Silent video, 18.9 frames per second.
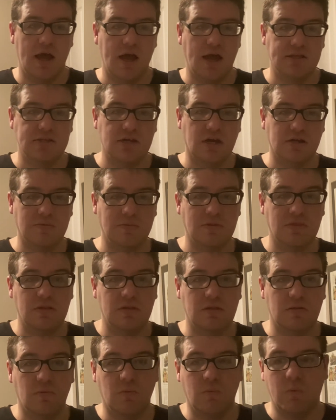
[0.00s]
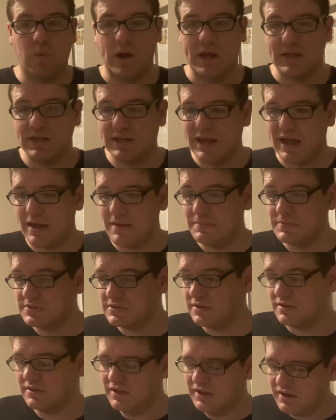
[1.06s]
talking about the Whitecaps
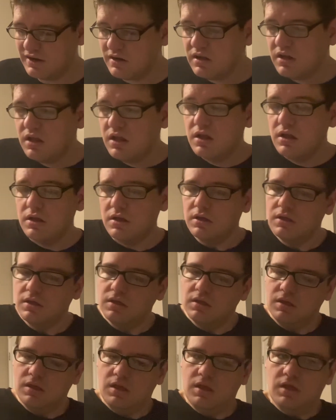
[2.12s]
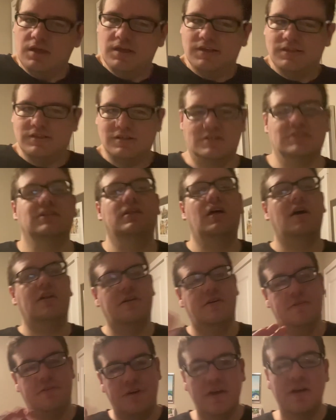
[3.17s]
on there, there's a lot
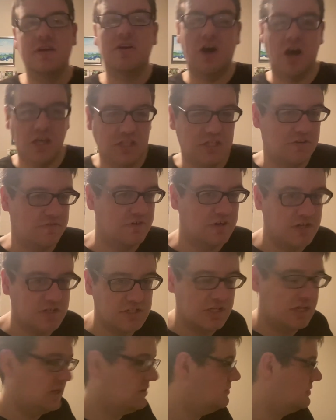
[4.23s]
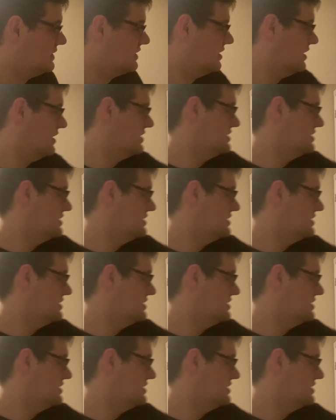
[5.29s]
of controversy because